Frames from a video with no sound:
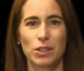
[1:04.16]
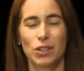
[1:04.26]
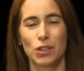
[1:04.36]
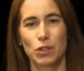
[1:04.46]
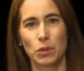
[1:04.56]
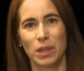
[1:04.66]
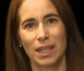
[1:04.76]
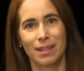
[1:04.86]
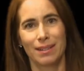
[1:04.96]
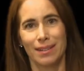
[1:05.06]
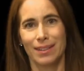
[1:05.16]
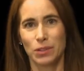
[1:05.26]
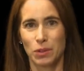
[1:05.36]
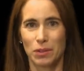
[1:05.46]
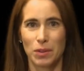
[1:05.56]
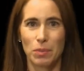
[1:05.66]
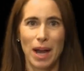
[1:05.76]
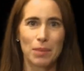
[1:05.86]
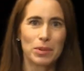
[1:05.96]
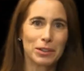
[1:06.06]
or just joining sort of the
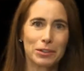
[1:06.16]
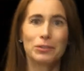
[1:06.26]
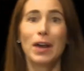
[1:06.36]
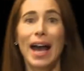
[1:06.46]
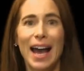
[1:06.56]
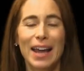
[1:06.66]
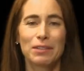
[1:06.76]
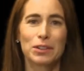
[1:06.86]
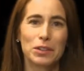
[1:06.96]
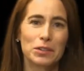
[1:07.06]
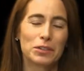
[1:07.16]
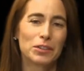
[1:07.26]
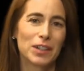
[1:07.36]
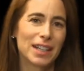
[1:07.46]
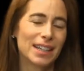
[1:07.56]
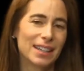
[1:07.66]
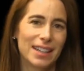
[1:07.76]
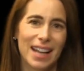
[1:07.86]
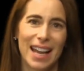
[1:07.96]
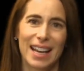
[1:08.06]
popular fad of gluten-free, and,
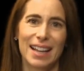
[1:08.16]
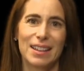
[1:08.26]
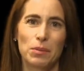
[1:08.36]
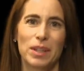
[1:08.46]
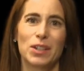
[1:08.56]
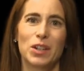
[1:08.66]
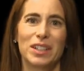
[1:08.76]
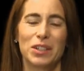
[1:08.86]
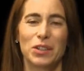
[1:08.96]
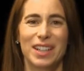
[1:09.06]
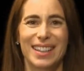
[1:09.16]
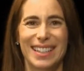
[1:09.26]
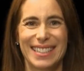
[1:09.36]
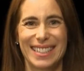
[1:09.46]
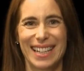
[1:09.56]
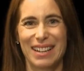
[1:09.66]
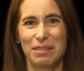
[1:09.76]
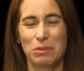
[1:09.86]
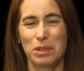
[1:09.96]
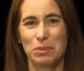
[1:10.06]
and I think we can all agree that uh,
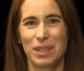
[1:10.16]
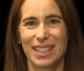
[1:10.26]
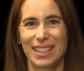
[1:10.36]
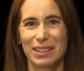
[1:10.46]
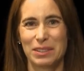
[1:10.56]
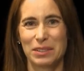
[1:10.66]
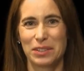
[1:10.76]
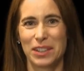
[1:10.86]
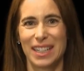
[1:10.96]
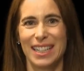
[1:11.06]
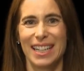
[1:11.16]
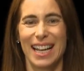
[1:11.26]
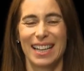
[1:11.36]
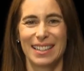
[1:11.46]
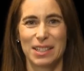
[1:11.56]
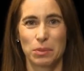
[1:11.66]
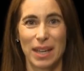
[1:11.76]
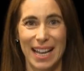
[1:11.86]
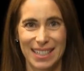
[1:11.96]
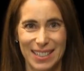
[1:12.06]
we wouldn't be eating gluten-free unless we
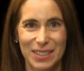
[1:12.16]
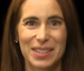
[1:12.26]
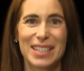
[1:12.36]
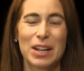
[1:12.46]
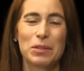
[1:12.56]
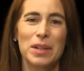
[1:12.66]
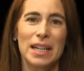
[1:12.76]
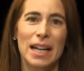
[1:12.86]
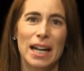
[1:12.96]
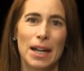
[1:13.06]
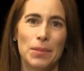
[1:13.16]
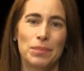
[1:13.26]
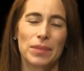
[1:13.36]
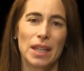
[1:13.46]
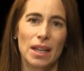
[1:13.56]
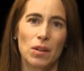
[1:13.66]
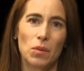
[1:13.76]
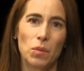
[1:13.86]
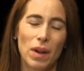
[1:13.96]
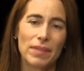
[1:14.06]
had to. So. Um,
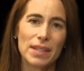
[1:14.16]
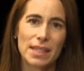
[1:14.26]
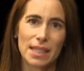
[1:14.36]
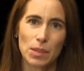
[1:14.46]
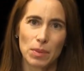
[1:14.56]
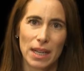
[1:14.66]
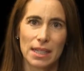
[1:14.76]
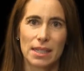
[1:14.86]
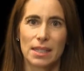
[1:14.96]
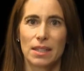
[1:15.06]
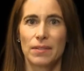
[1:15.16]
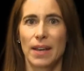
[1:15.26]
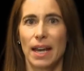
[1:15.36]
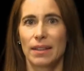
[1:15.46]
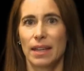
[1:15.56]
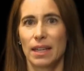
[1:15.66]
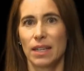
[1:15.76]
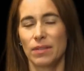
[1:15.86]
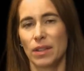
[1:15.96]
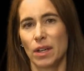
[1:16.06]
what this explains is the fact that
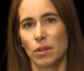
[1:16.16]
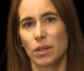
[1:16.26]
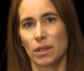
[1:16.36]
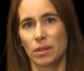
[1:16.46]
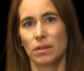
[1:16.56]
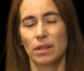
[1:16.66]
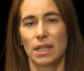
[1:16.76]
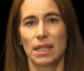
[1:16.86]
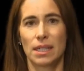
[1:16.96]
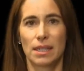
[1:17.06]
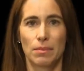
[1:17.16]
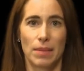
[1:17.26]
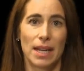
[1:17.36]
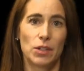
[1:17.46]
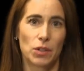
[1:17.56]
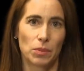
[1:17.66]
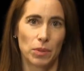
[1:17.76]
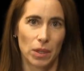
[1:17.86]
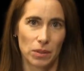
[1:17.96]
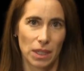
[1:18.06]
even though gluten is the major
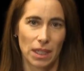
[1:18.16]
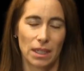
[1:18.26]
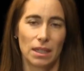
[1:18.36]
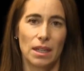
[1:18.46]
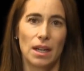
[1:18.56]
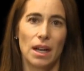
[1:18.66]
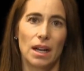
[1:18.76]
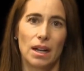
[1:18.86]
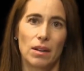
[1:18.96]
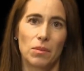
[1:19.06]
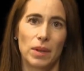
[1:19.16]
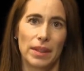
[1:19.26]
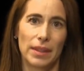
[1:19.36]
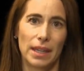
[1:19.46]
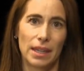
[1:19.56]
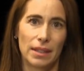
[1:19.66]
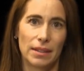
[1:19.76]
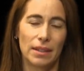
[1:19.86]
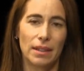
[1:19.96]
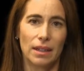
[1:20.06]
protein uh,
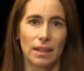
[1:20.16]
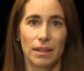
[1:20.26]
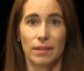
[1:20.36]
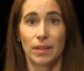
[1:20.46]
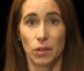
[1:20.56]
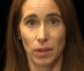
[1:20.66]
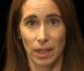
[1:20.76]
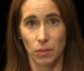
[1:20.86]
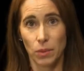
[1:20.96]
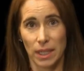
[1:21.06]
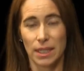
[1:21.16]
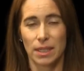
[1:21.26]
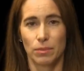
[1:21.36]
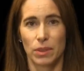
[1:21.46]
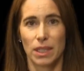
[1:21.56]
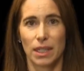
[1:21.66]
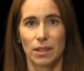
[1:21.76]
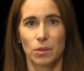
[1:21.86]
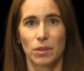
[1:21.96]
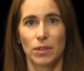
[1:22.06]
within uh, the grain wheat, in
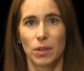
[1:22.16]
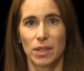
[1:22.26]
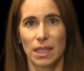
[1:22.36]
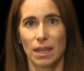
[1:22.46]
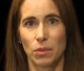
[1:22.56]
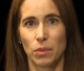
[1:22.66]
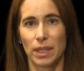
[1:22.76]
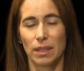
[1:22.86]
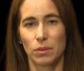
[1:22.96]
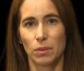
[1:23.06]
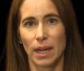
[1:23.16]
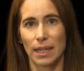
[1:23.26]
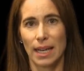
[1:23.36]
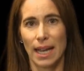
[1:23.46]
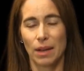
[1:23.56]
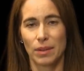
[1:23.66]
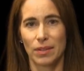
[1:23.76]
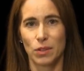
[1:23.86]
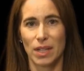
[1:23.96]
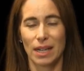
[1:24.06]
particular we're focusing on wheat right now, that
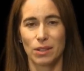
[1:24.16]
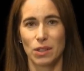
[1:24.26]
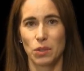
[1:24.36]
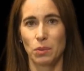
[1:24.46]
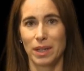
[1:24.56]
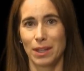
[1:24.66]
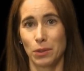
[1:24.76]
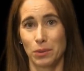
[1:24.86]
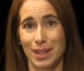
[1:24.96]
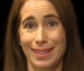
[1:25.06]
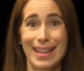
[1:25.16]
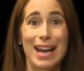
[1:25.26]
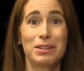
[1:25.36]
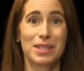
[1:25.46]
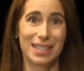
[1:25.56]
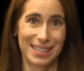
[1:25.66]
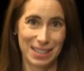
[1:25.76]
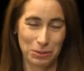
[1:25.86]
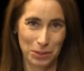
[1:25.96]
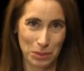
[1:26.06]
there's actually 23,000
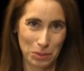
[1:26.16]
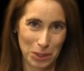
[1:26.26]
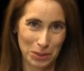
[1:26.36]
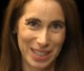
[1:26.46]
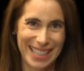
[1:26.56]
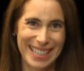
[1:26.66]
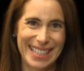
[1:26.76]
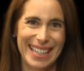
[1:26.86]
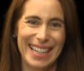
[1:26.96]
different proteins